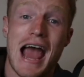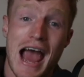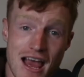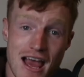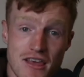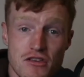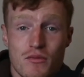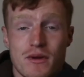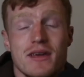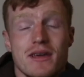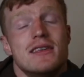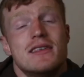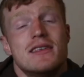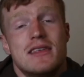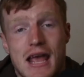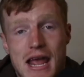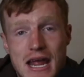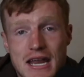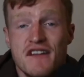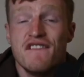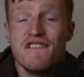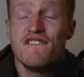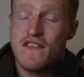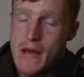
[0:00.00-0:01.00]
as we
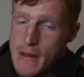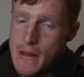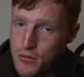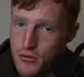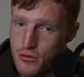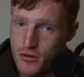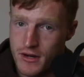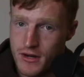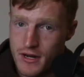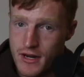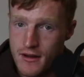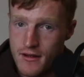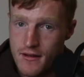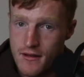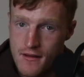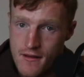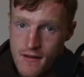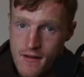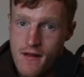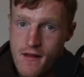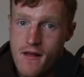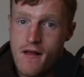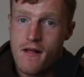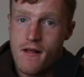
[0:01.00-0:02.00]
stand in February,
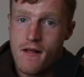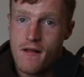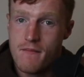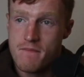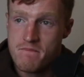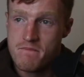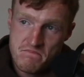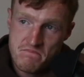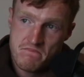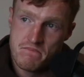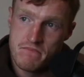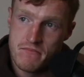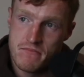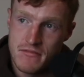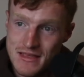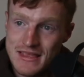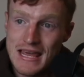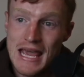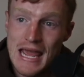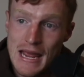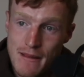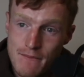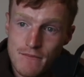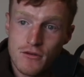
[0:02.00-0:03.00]
the
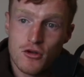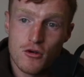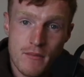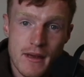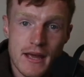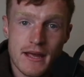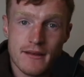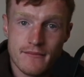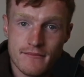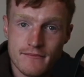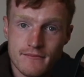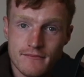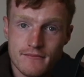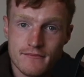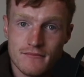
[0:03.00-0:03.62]
team to beat.